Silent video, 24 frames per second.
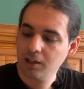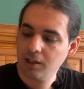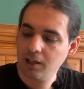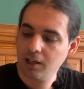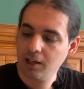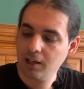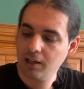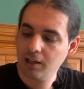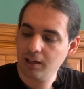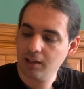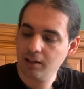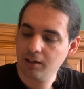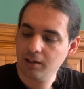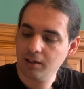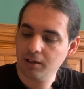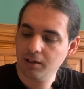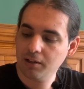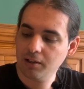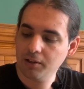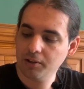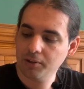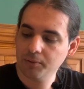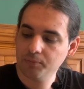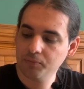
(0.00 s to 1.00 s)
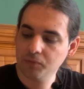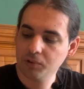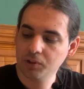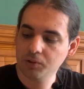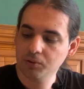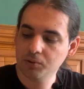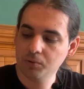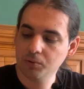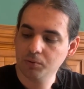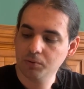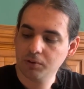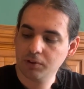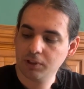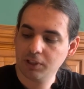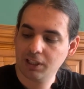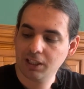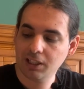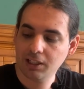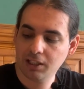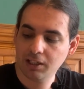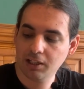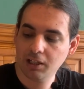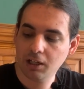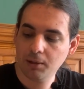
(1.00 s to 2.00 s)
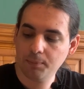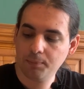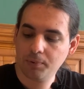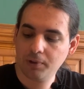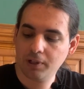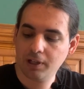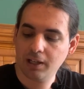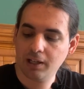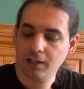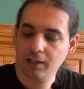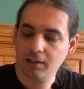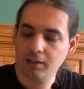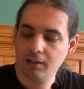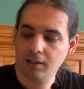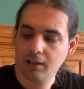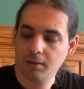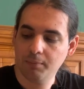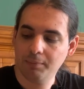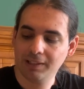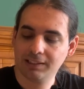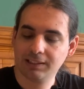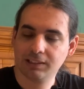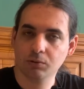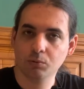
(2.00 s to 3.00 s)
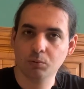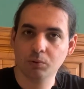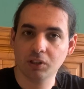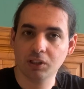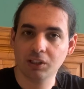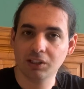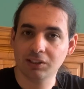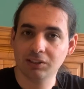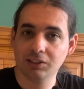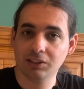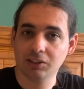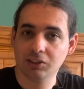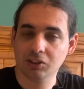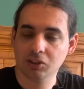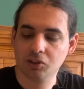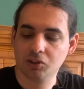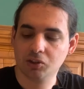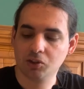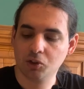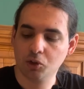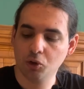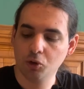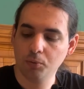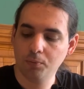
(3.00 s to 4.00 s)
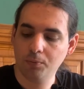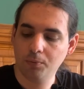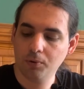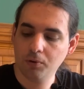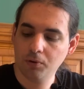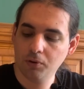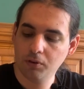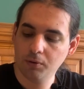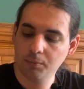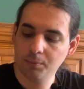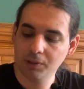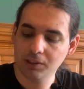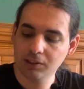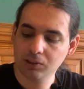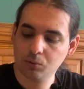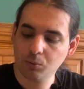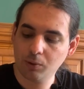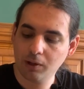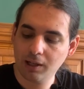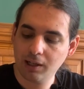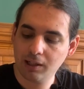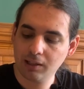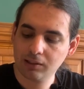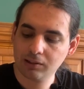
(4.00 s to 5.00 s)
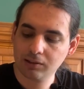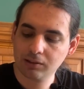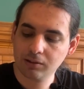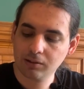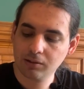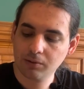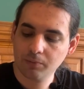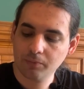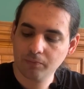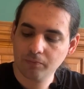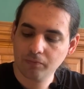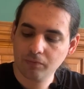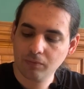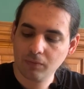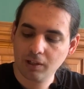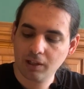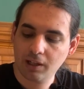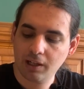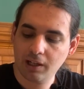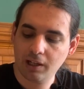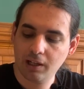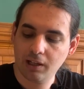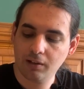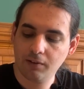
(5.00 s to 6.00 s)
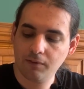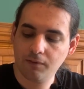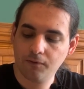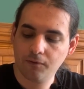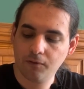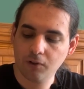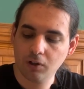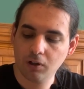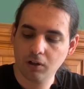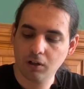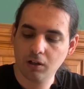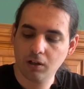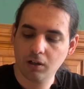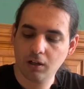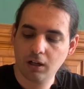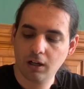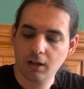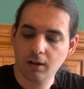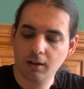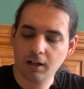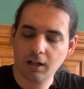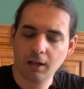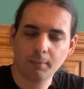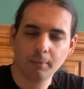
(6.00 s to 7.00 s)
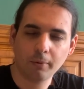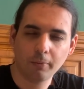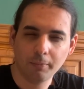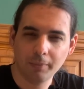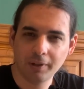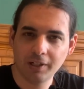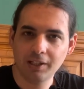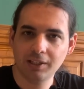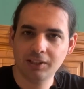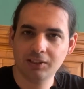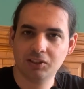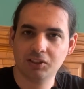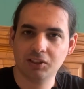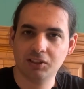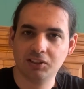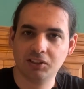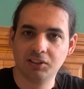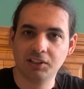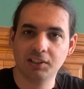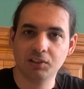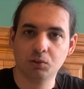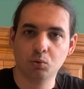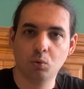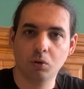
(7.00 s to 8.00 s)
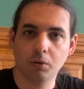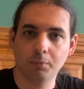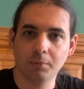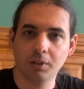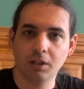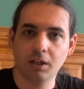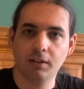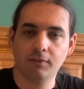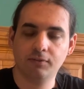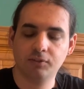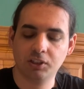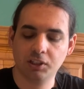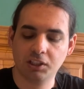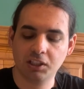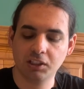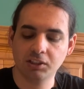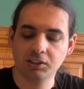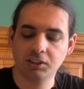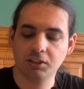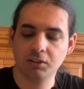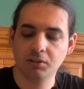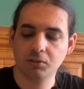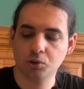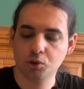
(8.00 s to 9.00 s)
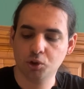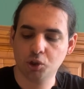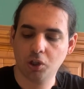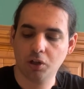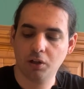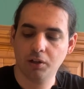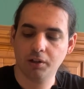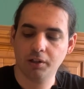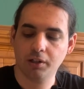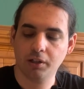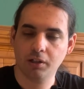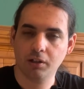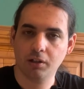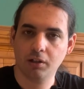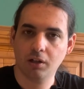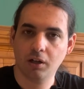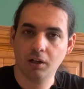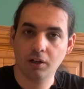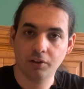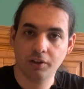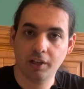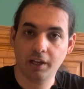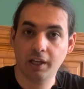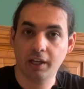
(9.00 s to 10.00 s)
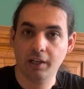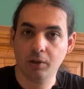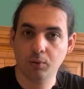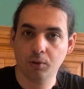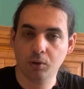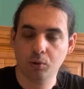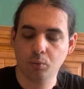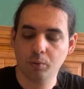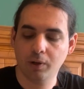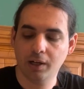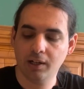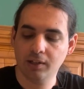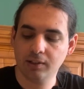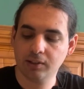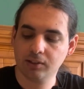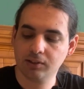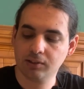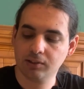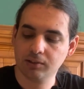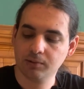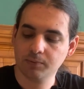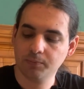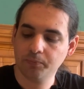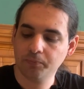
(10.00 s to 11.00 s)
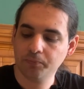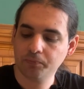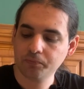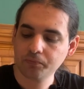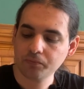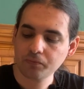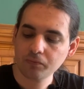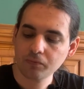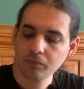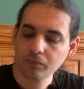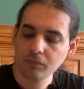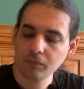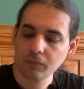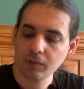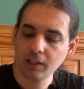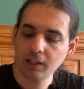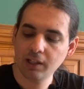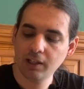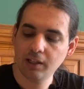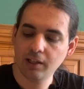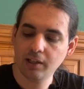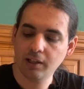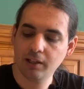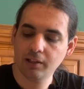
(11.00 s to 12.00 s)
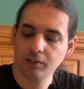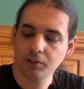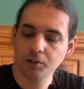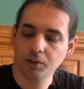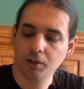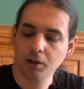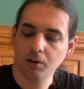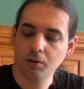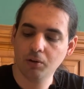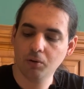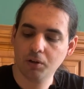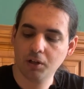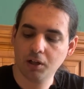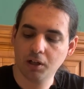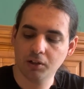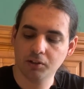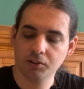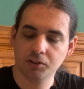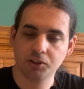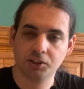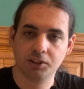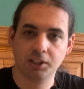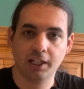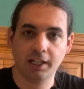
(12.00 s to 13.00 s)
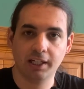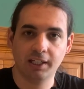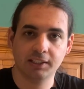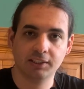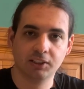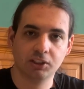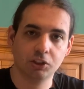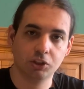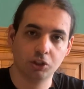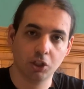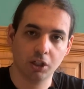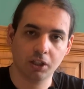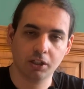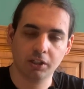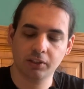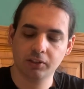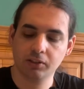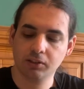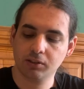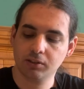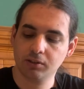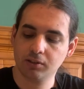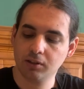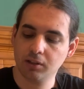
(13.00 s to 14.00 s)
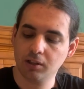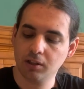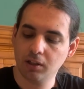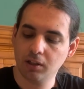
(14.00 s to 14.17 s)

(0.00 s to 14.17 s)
And you heat it up, and it makes it really easy to scoop the beeswax. And for a couple minutes, it stays warm enough to continue drawing on the egg with wax. And you go colors lightest to darkest.